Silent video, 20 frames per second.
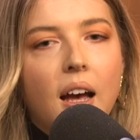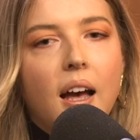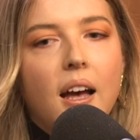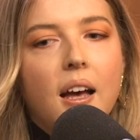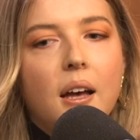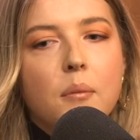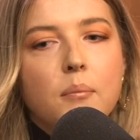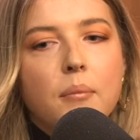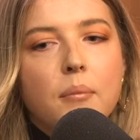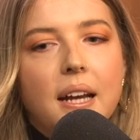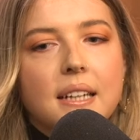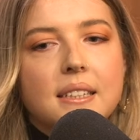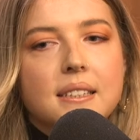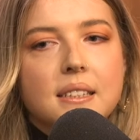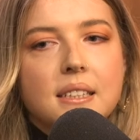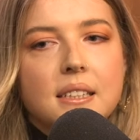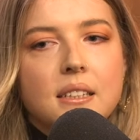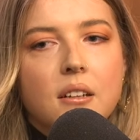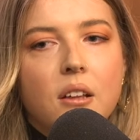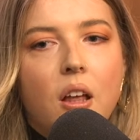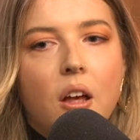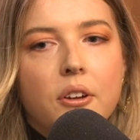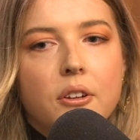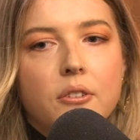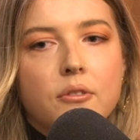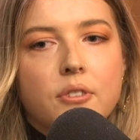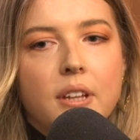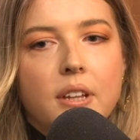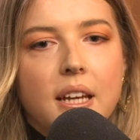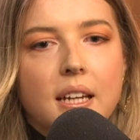Um, I'd seen a lot
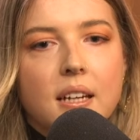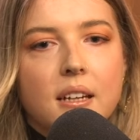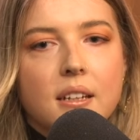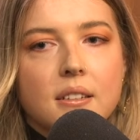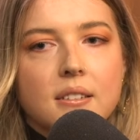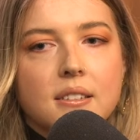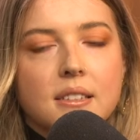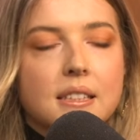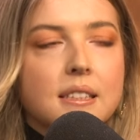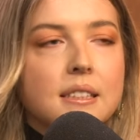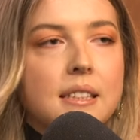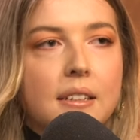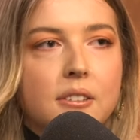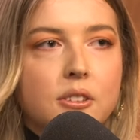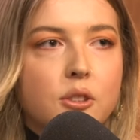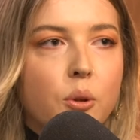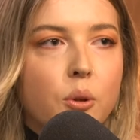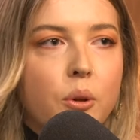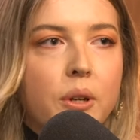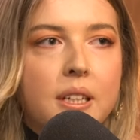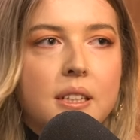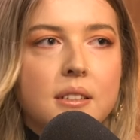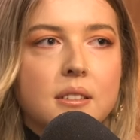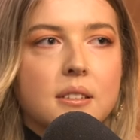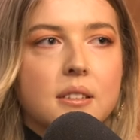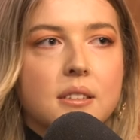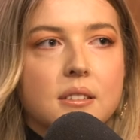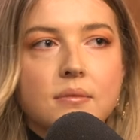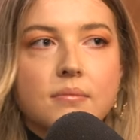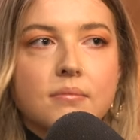of like success
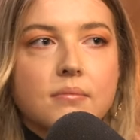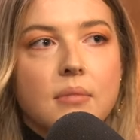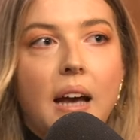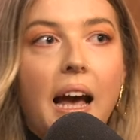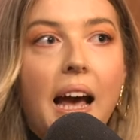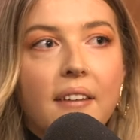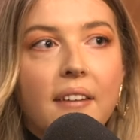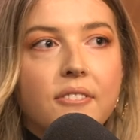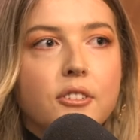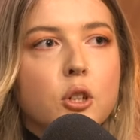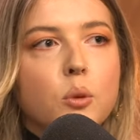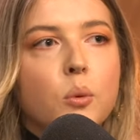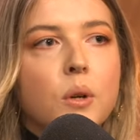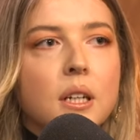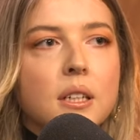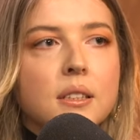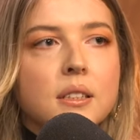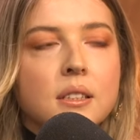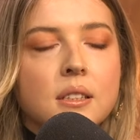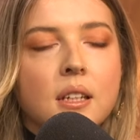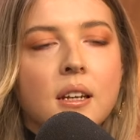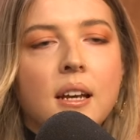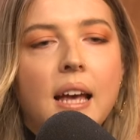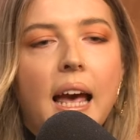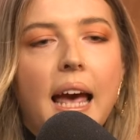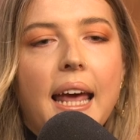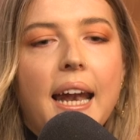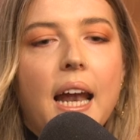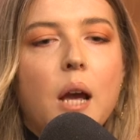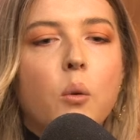stories afterwards,
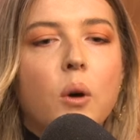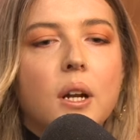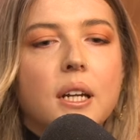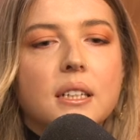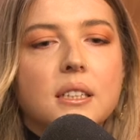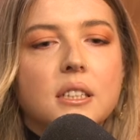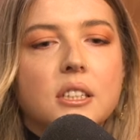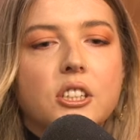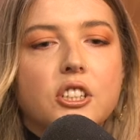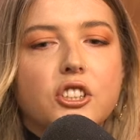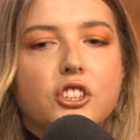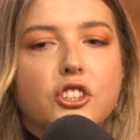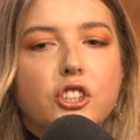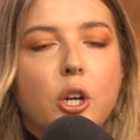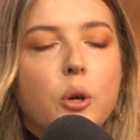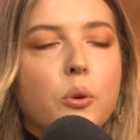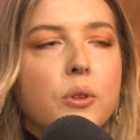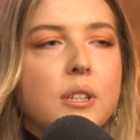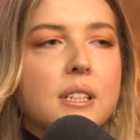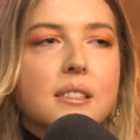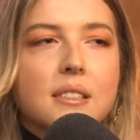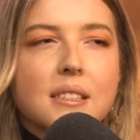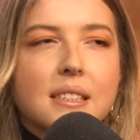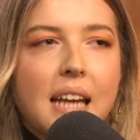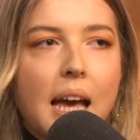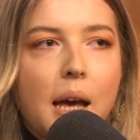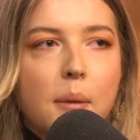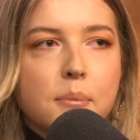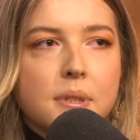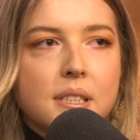and I wanted to show the
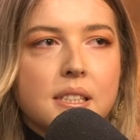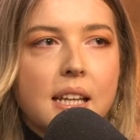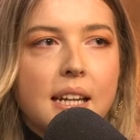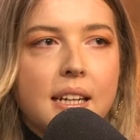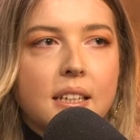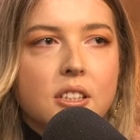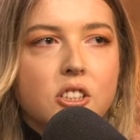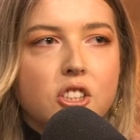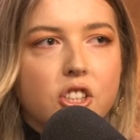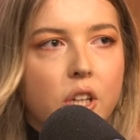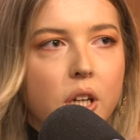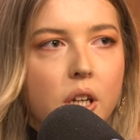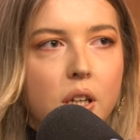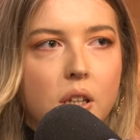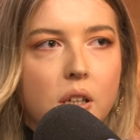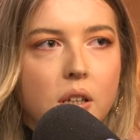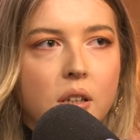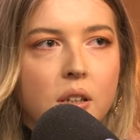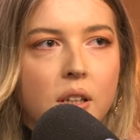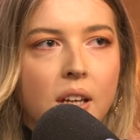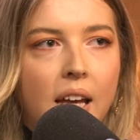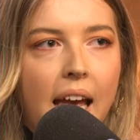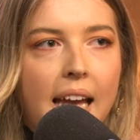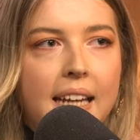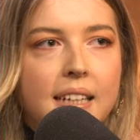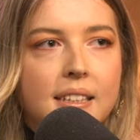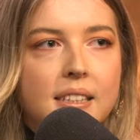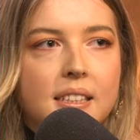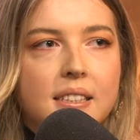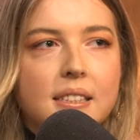steps that it took
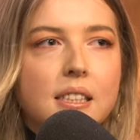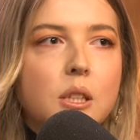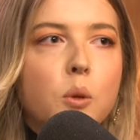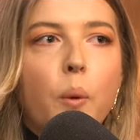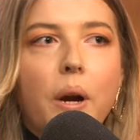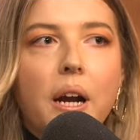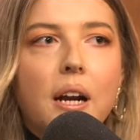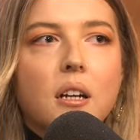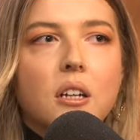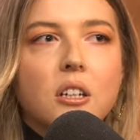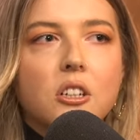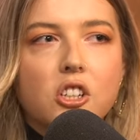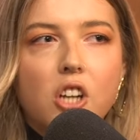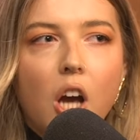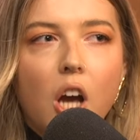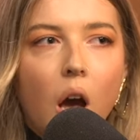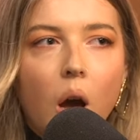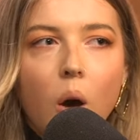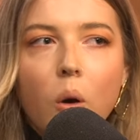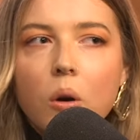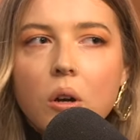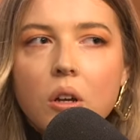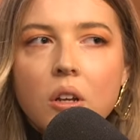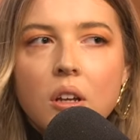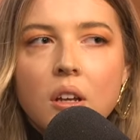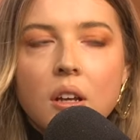and to see where it could go.